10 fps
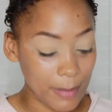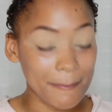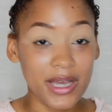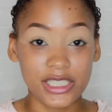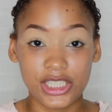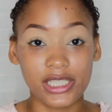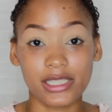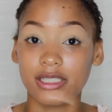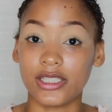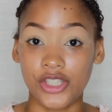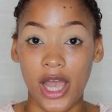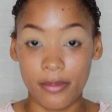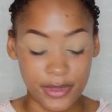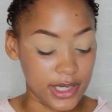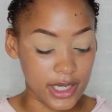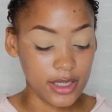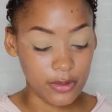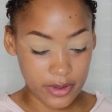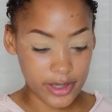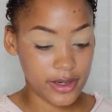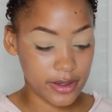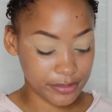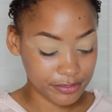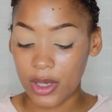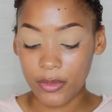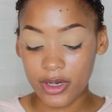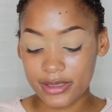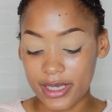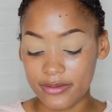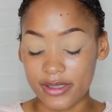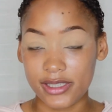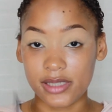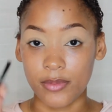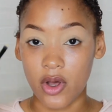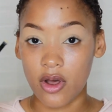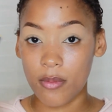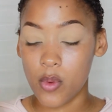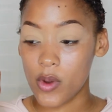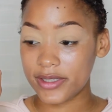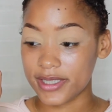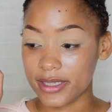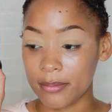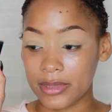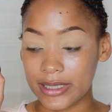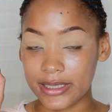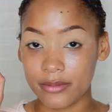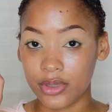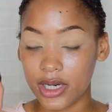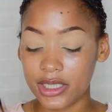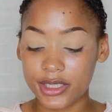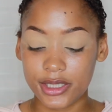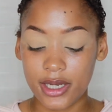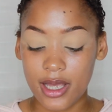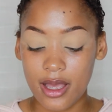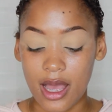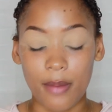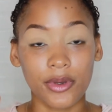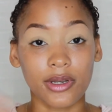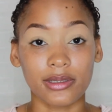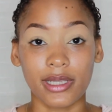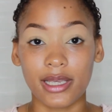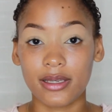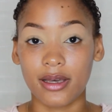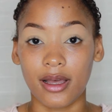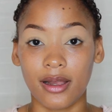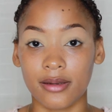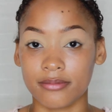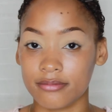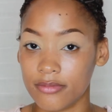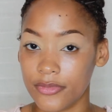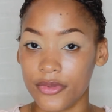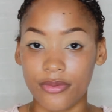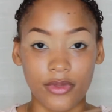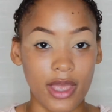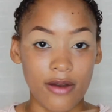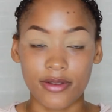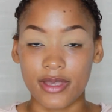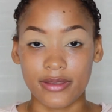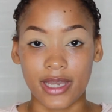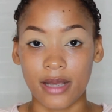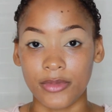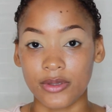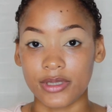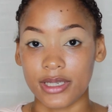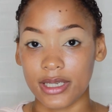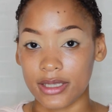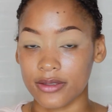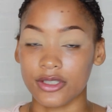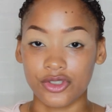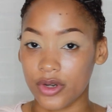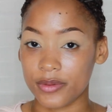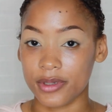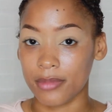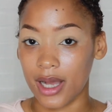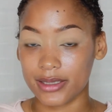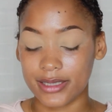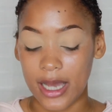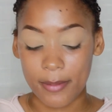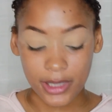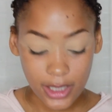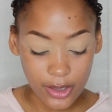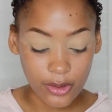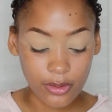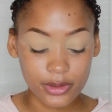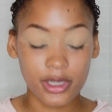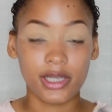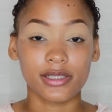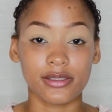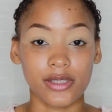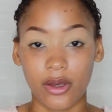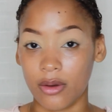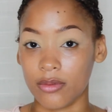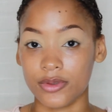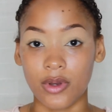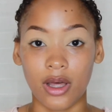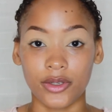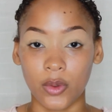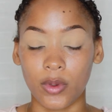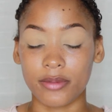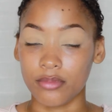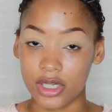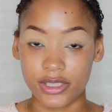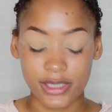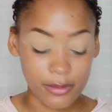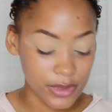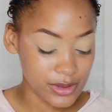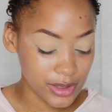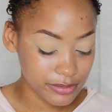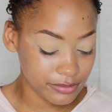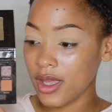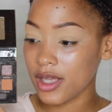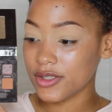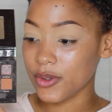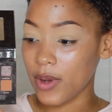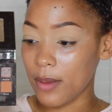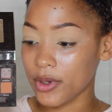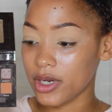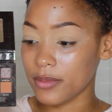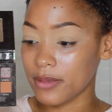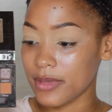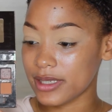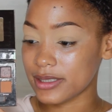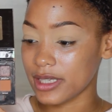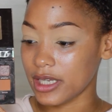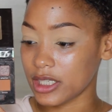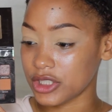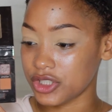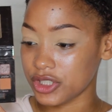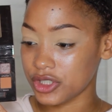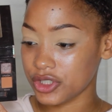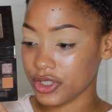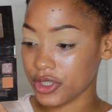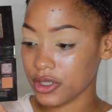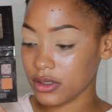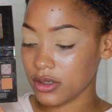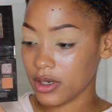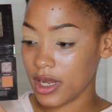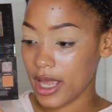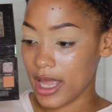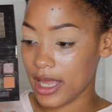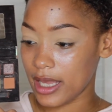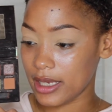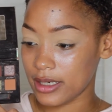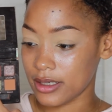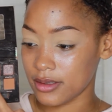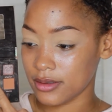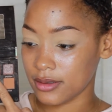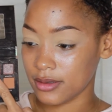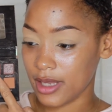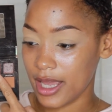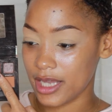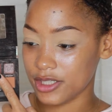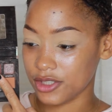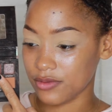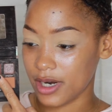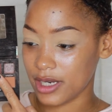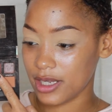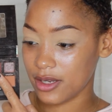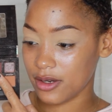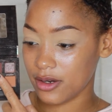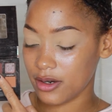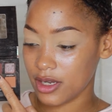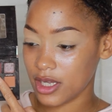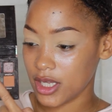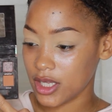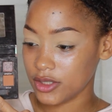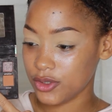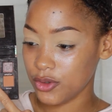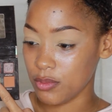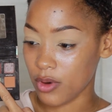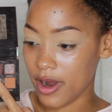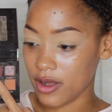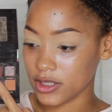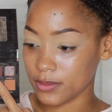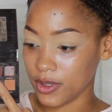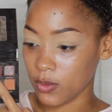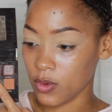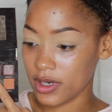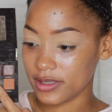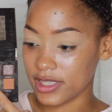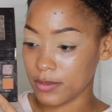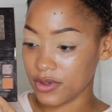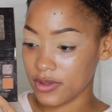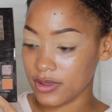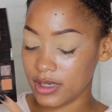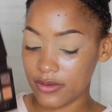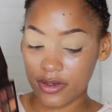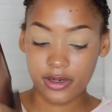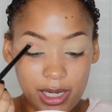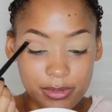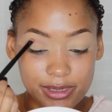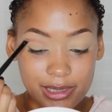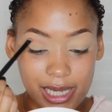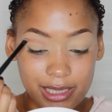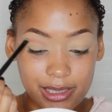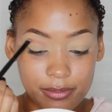but she gets the job done, okay? So I'm gonna take this small pointed blending brush. I'm gonna link everything that I'm using in the description box down below, so you all know what brushes I'm using. So I'm gonna be mixing ginger and edges right here, 2 browns, but one is deeper than the other. I'm just lightly